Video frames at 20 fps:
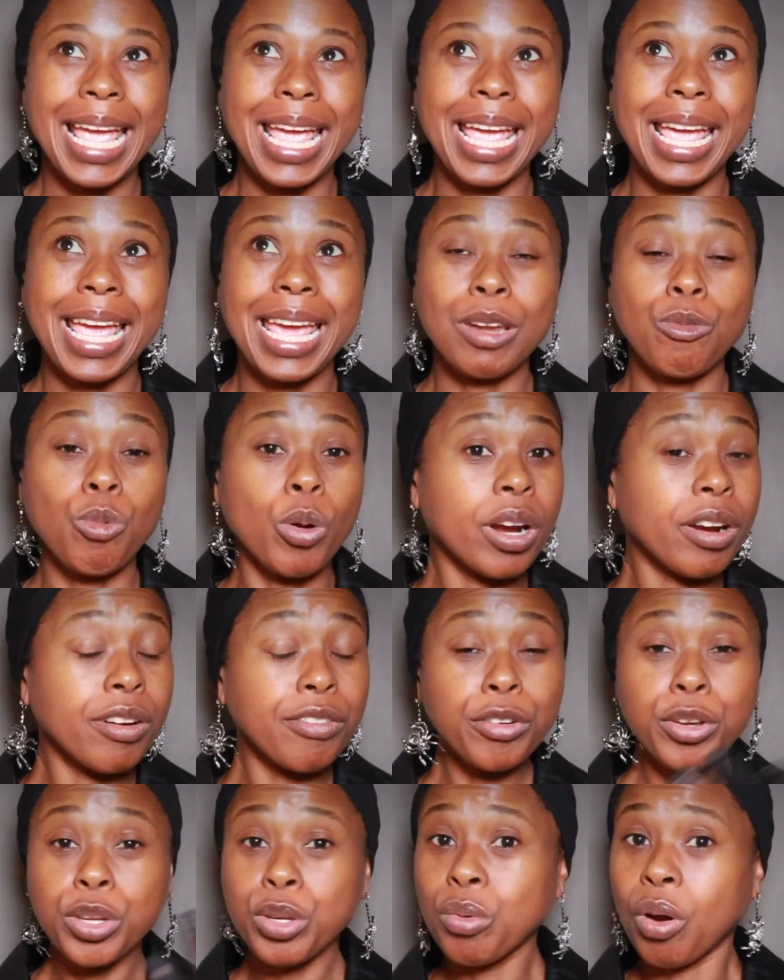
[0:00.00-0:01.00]
And
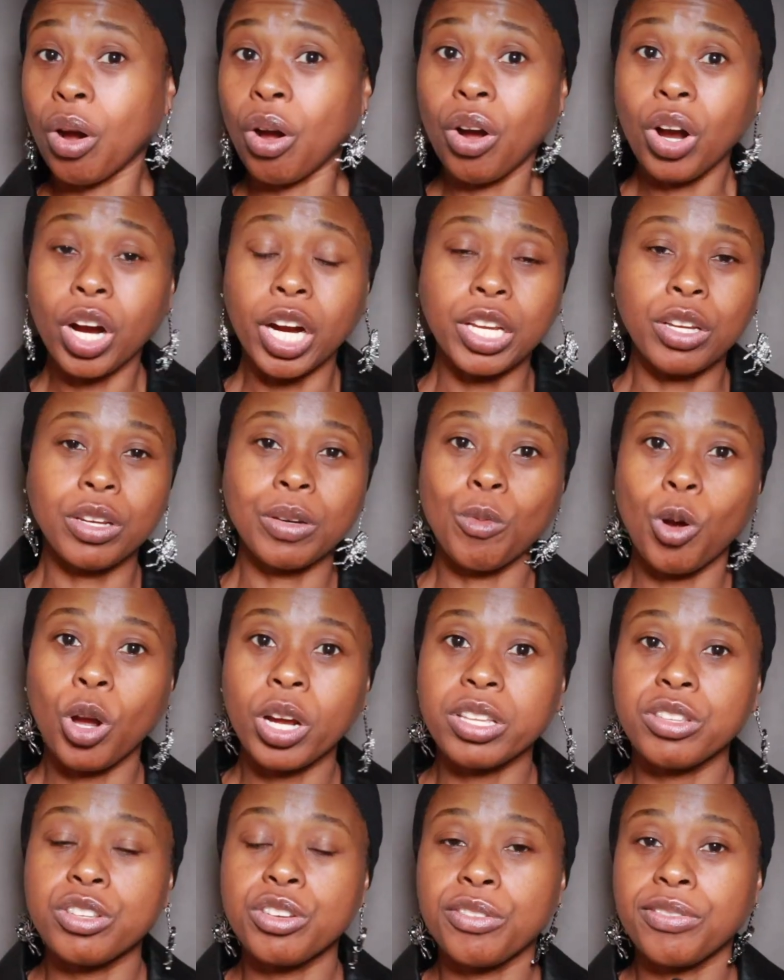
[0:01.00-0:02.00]
wherever you are, you can
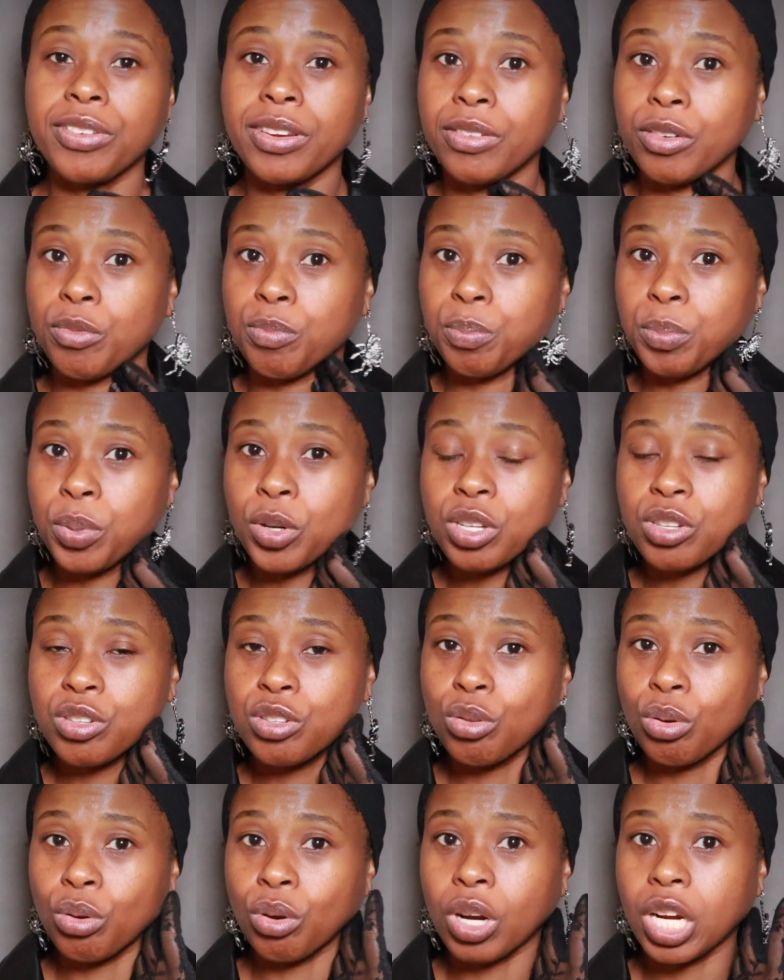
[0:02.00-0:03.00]
walk into your favorite
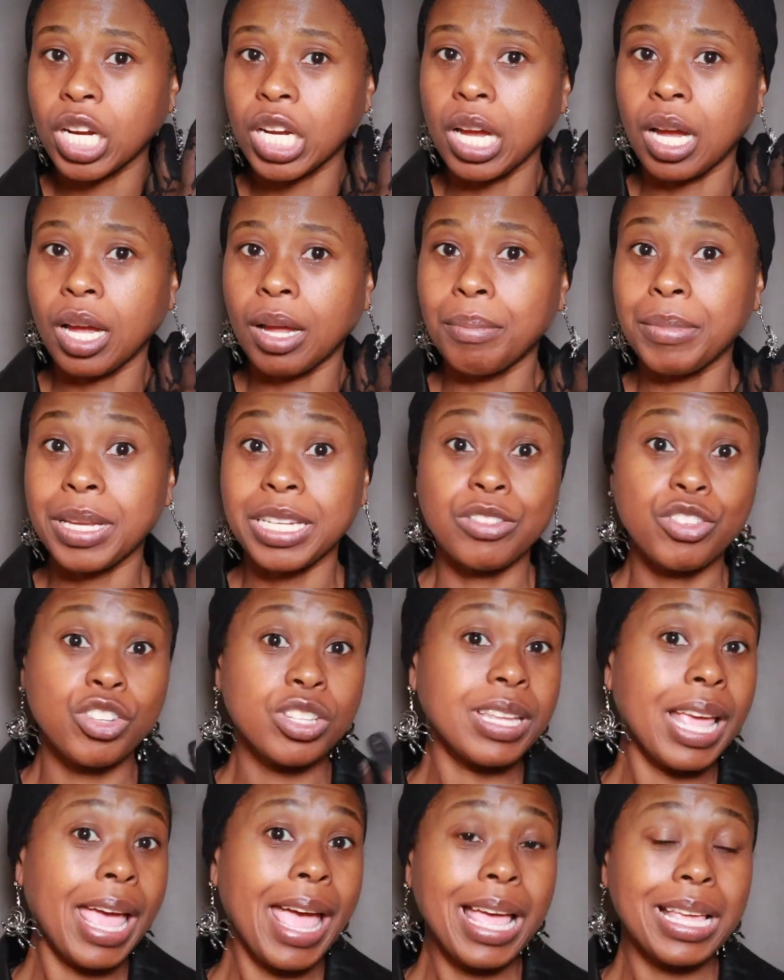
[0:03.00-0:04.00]
bookstore and
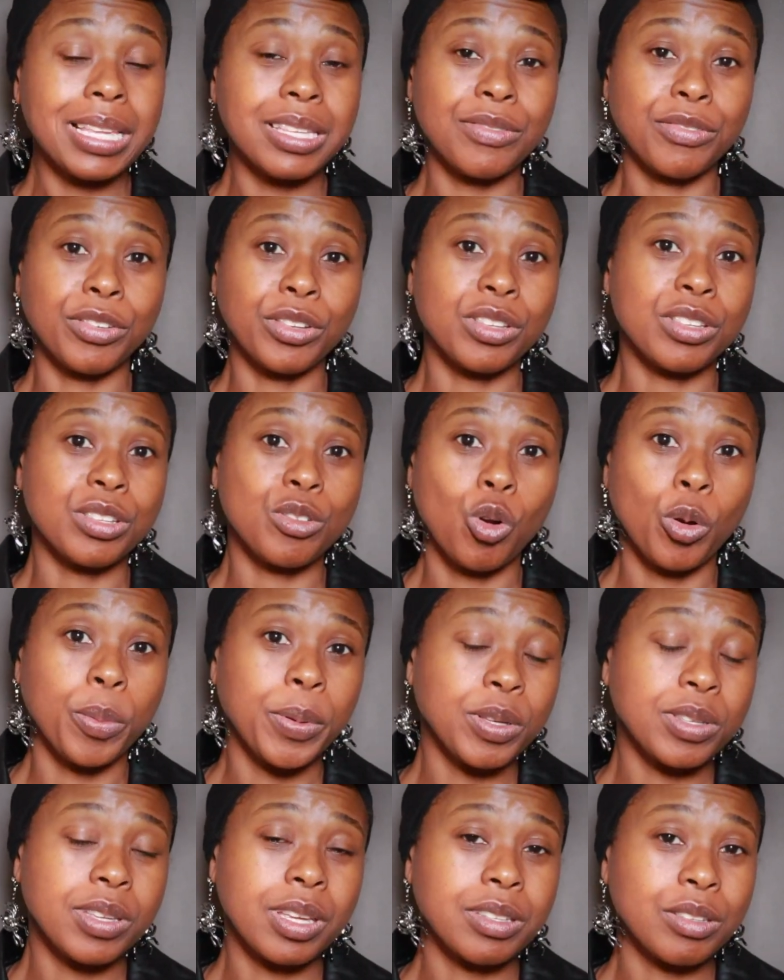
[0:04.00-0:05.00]
just ask for the
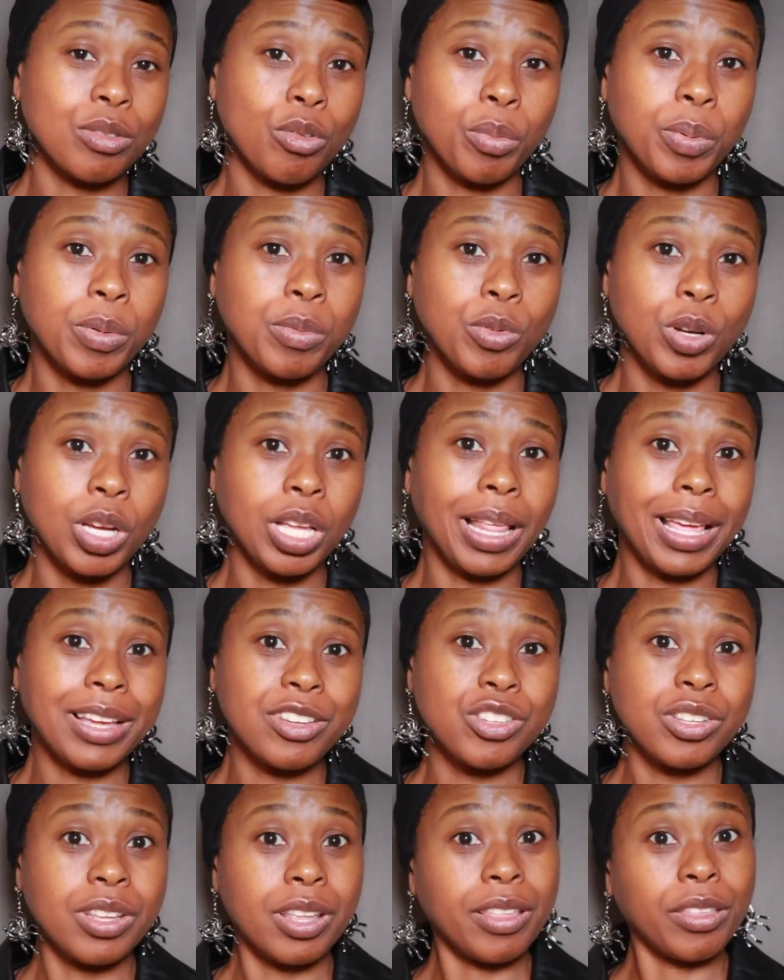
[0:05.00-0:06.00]
Scorpio Sun Scorpio Moon
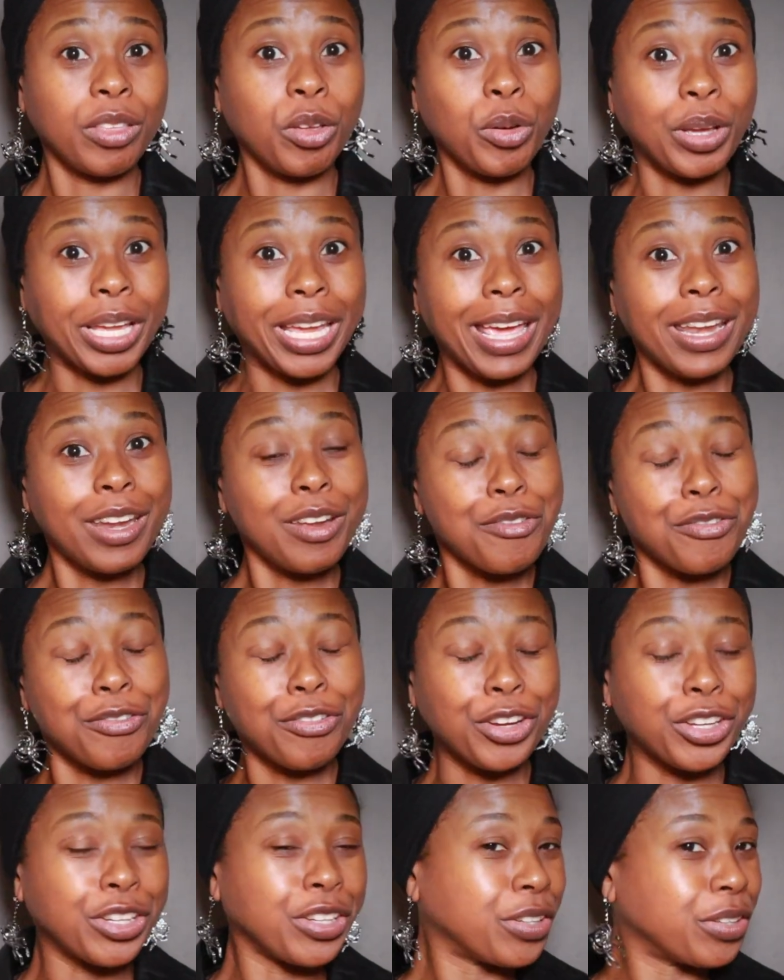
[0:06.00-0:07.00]
collection and they'll get it
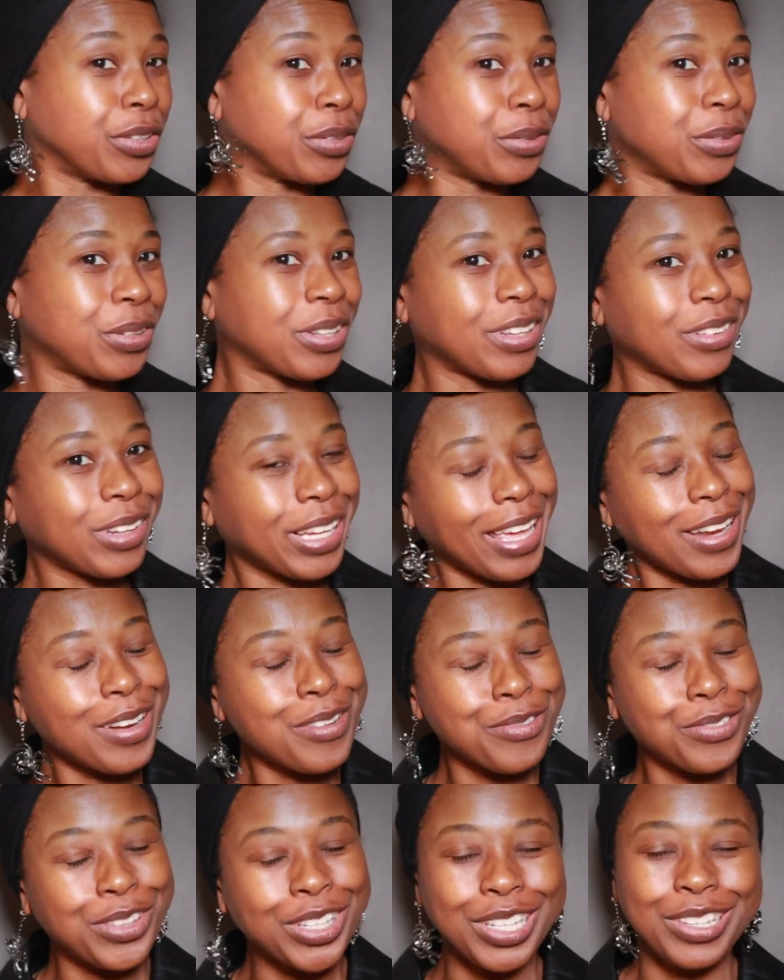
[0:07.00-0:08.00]
for you. They'll get
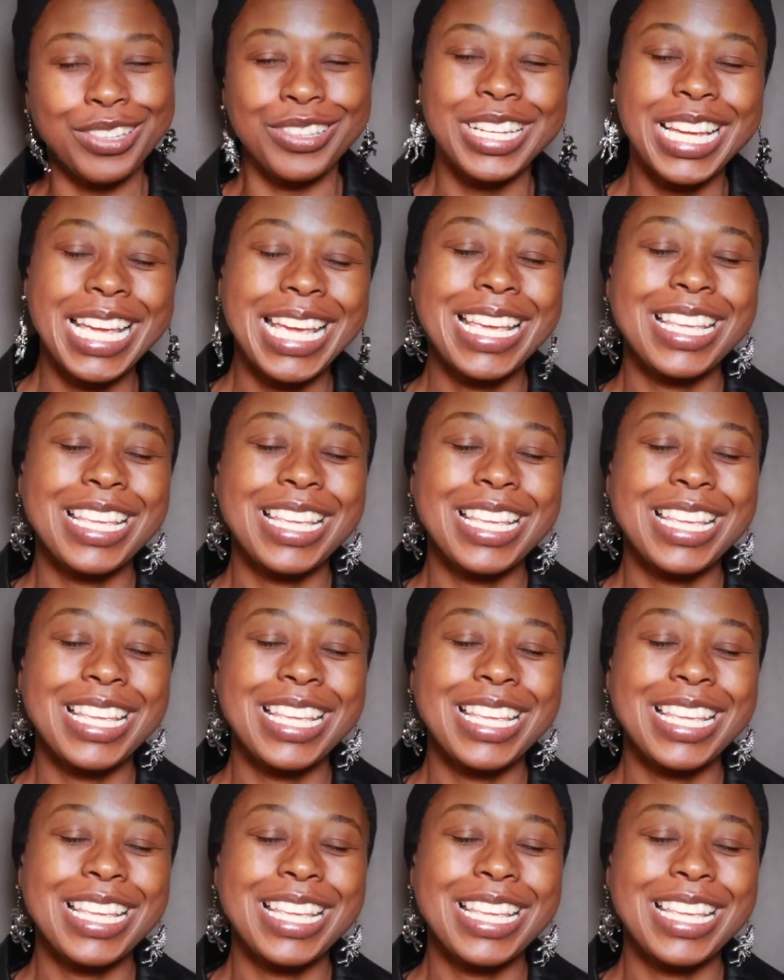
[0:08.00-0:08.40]
it for you.